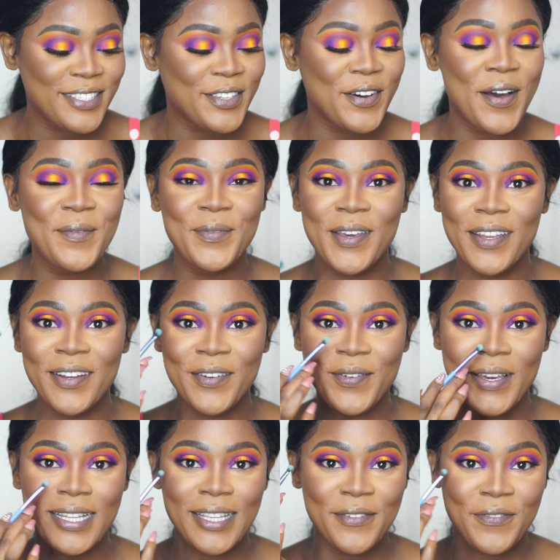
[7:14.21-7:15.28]
So I'm gonna
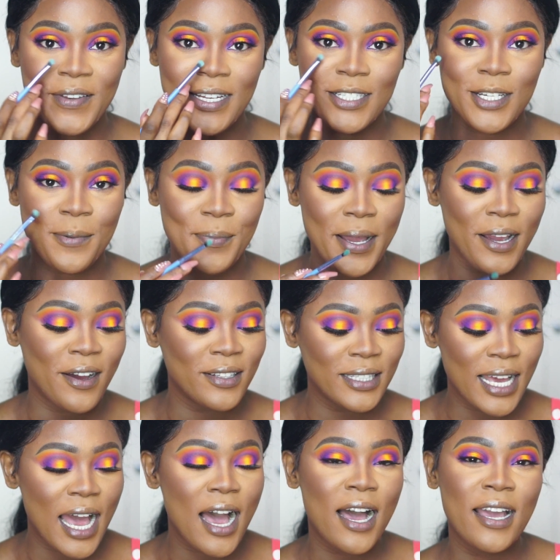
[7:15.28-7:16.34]
quickly finish up my
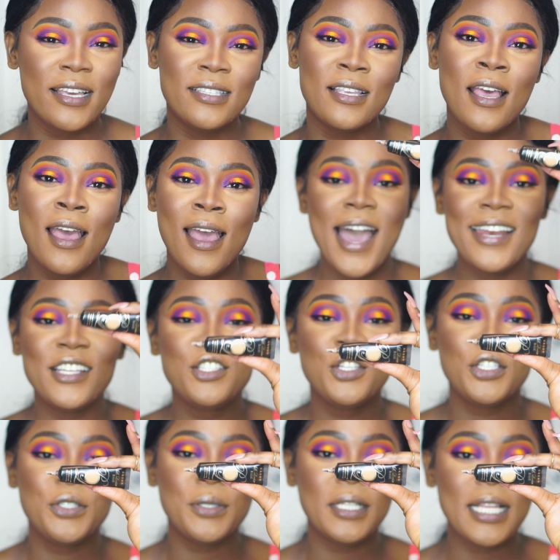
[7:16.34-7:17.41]
under eyes, and as
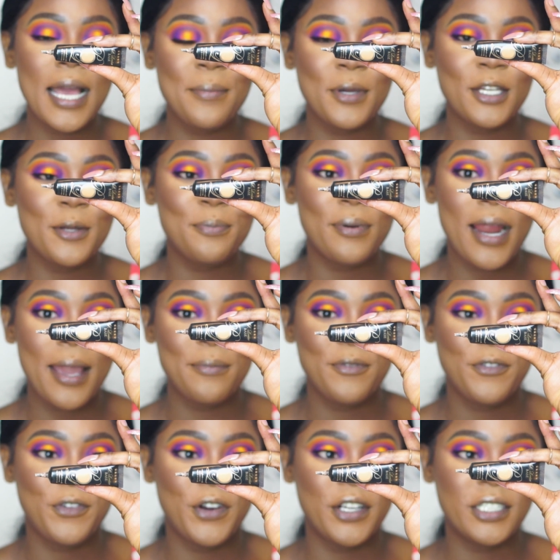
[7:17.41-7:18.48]
usual, I'm gonna prime
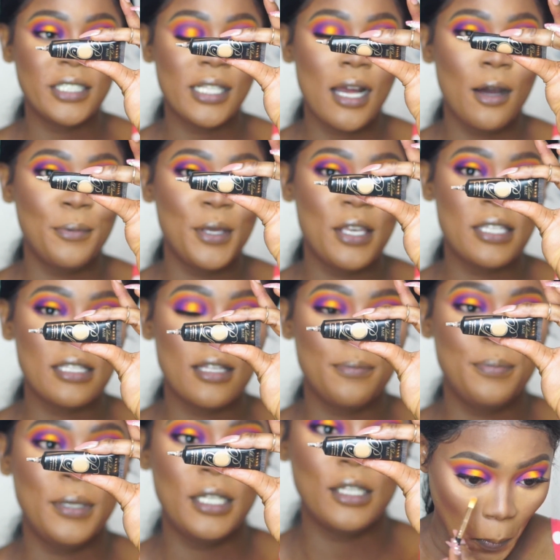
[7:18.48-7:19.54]
first. I'll be using the
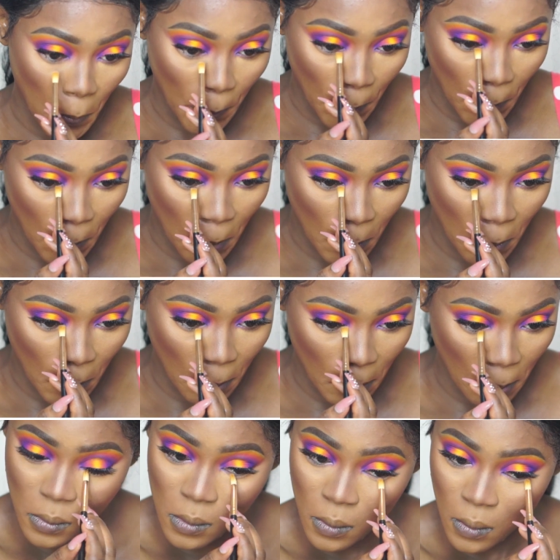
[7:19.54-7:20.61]
PLouise
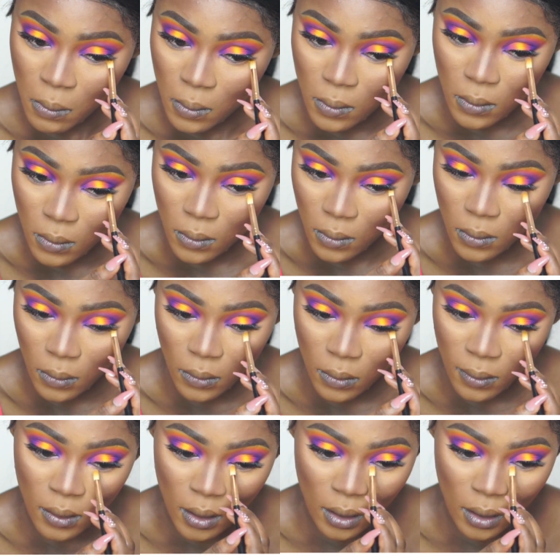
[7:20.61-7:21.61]
base, the Rumor 3.